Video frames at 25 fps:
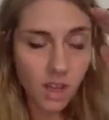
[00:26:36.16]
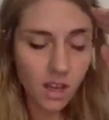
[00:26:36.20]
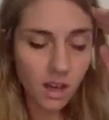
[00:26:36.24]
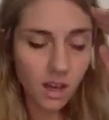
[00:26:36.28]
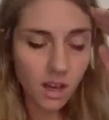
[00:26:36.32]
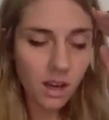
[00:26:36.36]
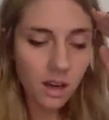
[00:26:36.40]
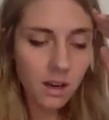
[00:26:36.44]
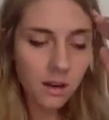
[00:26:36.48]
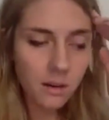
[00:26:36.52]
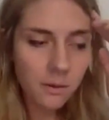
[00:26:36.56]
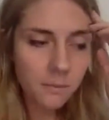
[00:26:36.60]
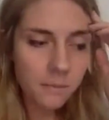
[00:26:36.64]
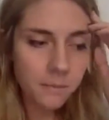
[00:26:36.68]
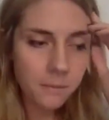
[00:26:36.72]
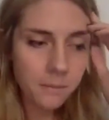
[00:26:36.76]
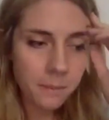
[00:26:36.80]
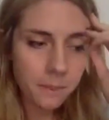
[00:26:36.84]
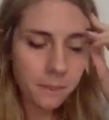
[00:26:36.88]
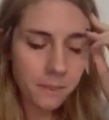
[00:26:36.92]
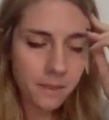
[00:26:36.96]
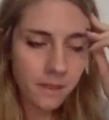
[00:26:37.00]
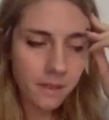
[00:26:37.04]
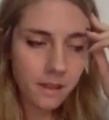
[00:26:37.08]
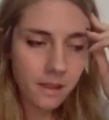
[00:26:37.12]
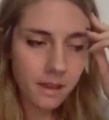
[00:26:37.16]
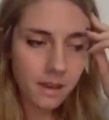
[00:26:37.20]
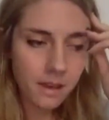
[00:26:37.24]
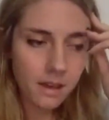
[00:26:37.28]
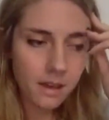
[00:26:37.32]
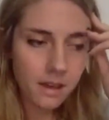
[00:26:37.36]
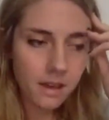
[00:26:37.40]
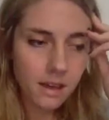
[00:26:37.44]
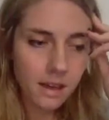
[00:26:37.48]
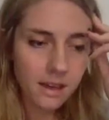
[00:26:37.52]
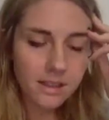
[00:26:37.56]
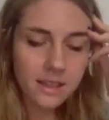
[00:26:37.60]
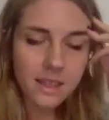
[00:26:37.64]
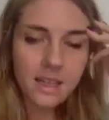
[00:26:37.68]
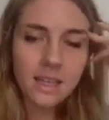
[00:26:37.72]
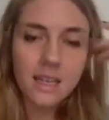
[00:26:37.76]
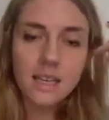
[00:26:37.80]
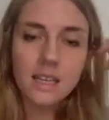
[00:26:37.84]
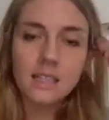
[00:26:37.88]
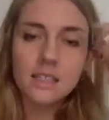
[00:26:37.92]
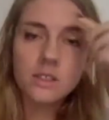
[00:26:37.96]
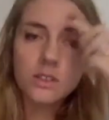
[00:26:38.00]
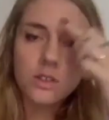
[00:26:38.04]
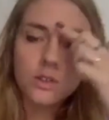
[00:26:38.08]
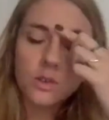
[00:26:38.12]
Um, I think it
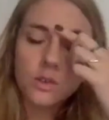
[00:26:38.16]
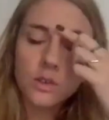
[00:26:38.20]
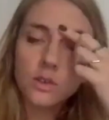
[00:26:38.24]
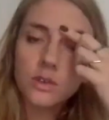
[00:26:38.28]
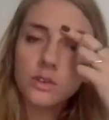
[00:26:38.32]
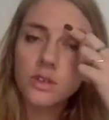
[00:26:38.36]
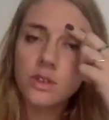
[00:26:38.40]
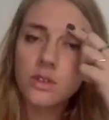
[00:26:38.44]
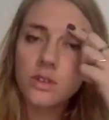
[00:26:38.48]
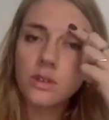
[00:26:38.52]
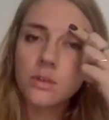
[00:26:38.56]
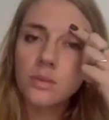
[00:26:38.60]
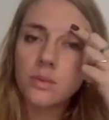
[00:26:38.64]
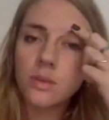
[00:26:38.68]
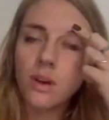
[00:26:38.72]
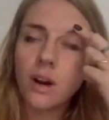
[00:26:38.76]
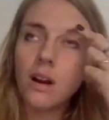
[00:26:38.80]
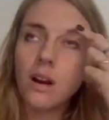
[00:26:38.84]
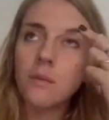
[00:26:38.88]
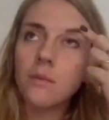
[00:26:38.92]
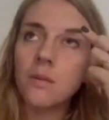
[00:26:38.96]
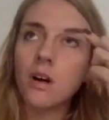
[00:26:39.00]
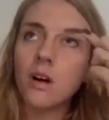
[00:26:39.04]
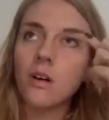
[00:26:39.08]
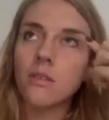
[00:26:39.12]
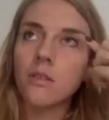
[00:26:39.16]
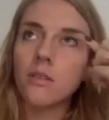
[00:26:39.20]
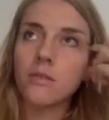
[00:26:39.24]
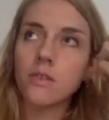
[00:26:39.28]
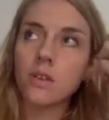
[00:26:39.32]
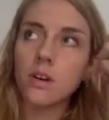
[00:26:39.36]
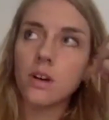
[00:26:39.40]
leads to also the problem of